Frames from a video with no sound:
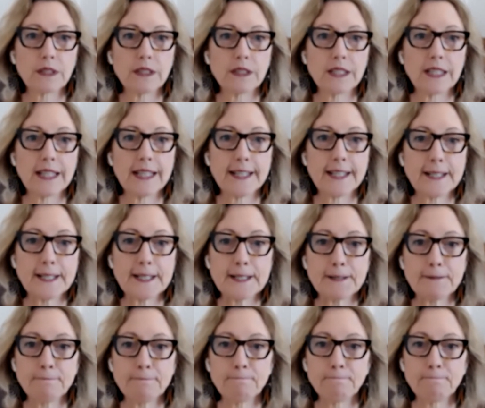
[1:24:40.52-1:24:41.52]

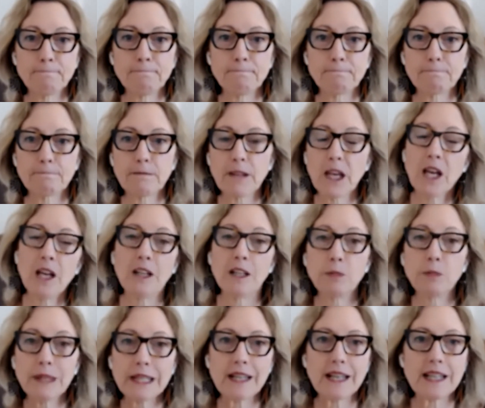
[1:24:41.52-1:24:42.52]
um, a little
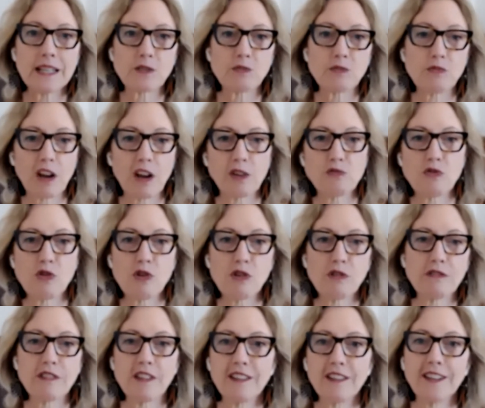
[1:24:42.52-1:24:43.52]
bit less rock and roll
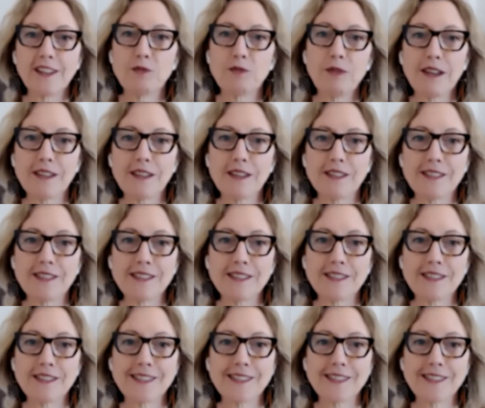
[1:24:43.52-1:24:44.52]
than it was
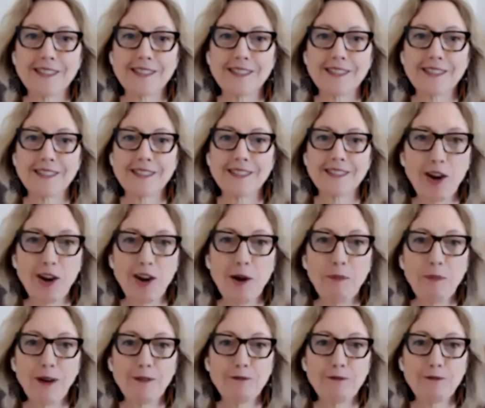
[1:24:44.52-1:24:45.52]
uh, a couple
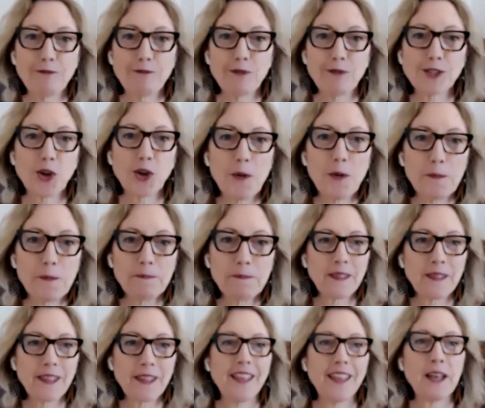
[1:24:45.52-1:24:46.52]
of weeks ago.
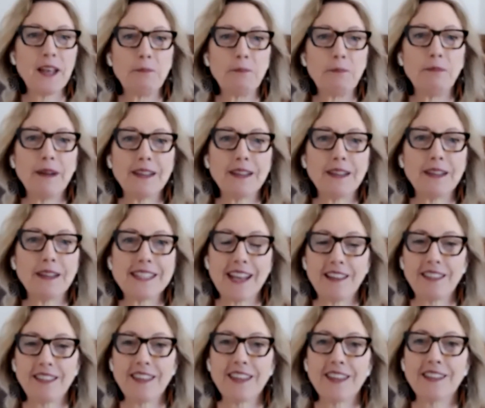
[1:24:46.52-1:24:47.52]
But I
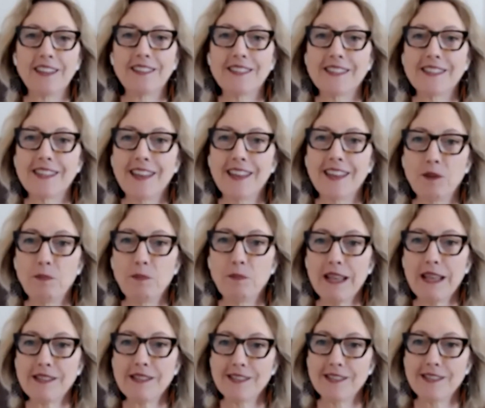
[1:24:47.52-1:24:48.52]
think it's uh, the
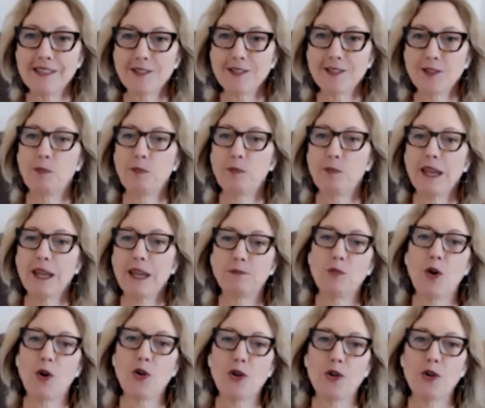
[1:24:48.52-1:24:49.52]
pace is going to pick up
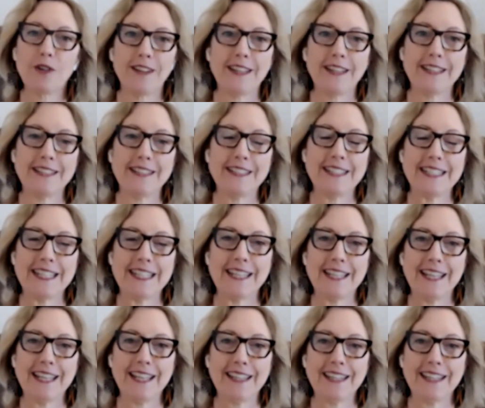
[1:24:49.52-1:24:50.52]
tomorrow, and uh,
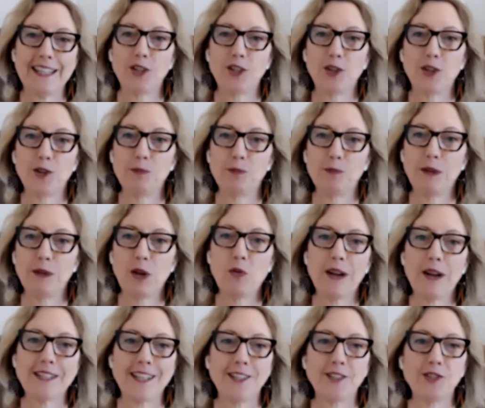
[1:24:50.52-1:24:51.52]
I think you're going to be
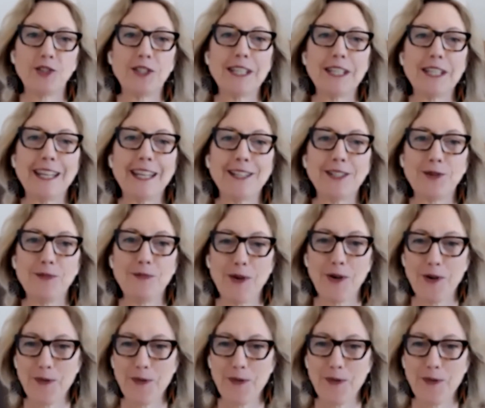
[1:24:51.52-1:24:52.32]
quite entertained tomorrow.